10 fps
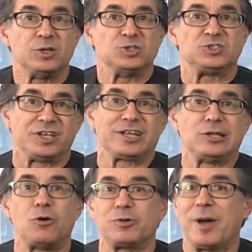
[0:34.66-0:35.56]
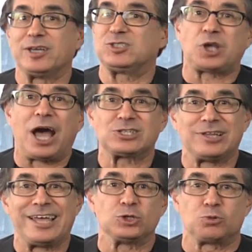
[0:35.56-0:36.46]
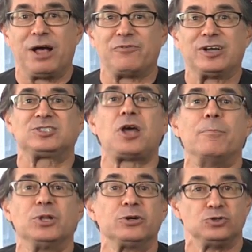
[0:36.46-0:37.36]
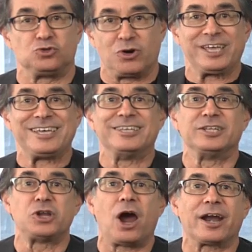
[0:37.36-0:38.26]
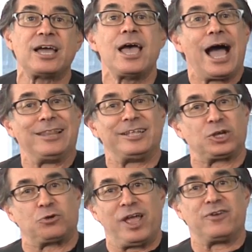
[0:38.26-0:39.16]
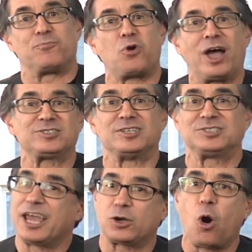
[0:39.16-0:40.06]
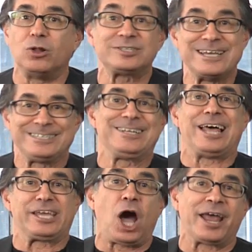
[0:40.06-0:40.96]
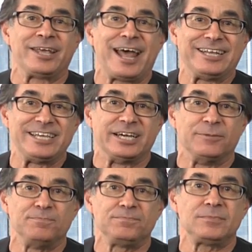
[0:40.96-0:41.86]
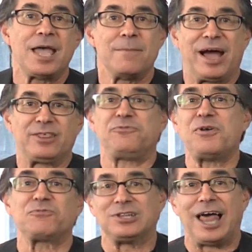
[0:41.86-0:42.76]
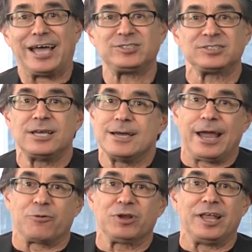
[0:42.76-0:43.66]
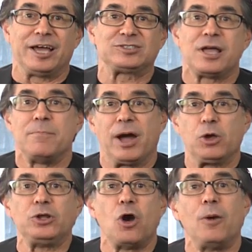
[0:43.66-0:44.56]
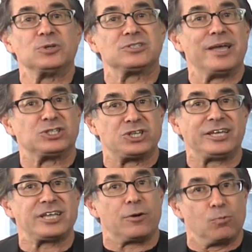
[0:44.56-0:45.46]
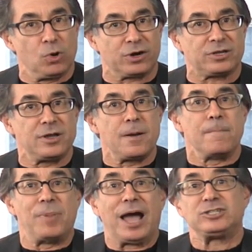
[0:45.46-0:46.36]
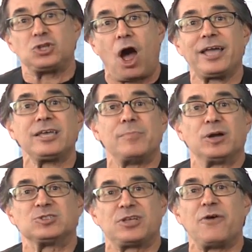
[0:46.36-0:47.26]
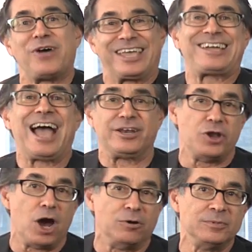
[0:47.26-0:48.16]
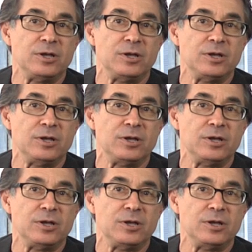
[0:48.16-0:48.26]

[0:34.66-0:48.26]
Sitting alone with my Scotch laden 12 ounce tumbler, drinking in the dark, I let the creative process take hold till I got an idea. By the fifth glass, I realized my only hope was to make Shakedown work by talking about stuff I kinda know.